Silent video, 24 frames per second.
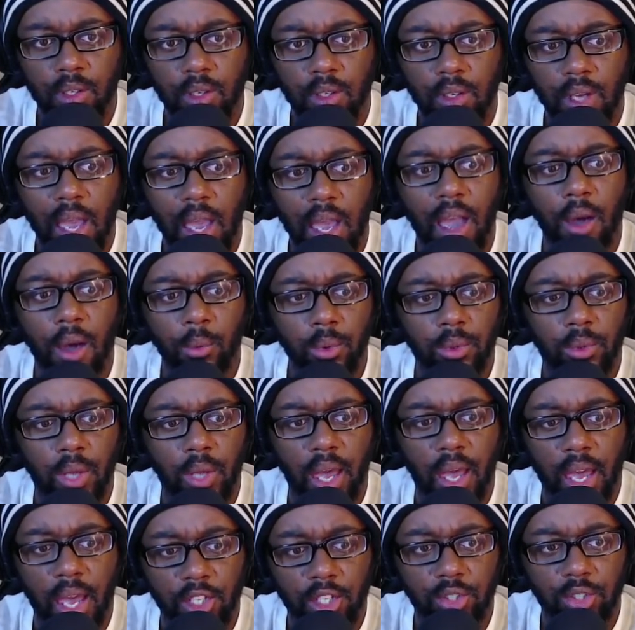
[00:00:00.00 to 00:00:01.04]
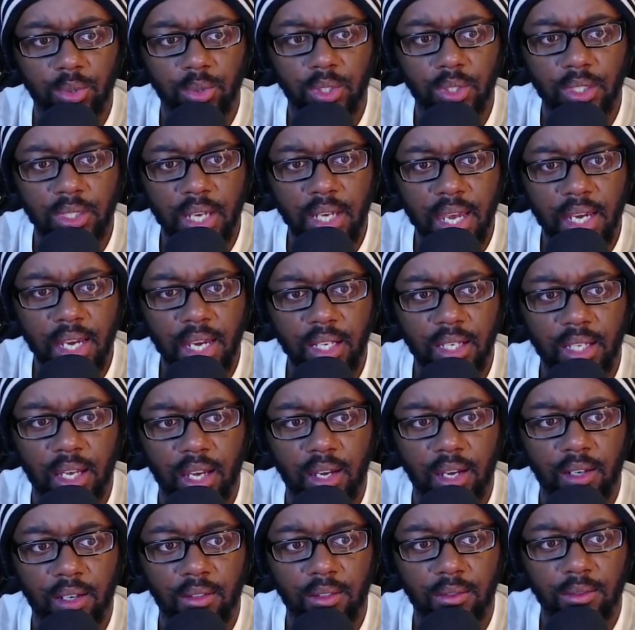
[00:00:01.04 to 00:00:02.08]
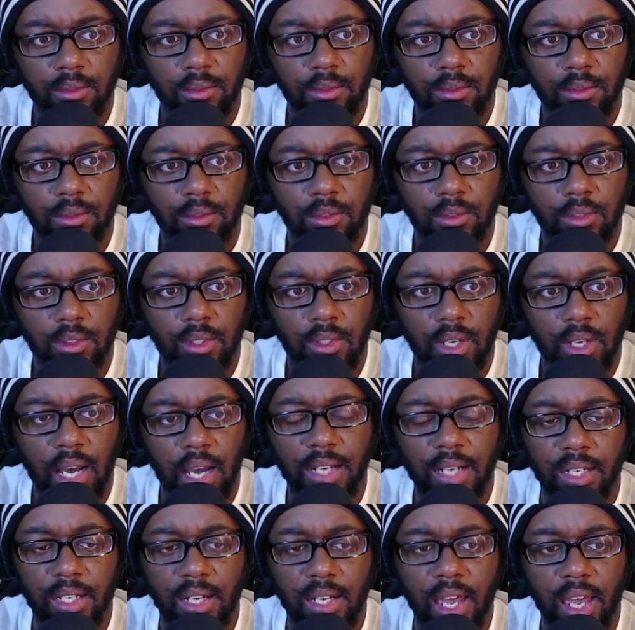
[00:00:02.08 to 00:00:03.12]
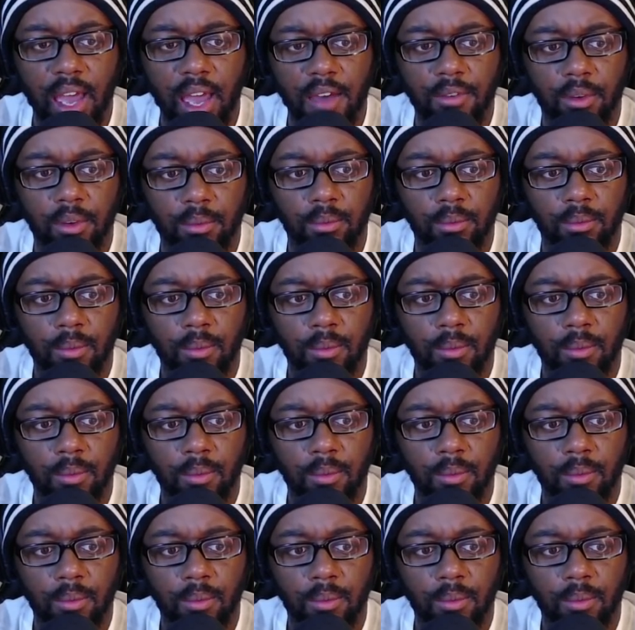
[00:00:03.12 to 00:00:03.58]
I will actually take that. I didn't have him.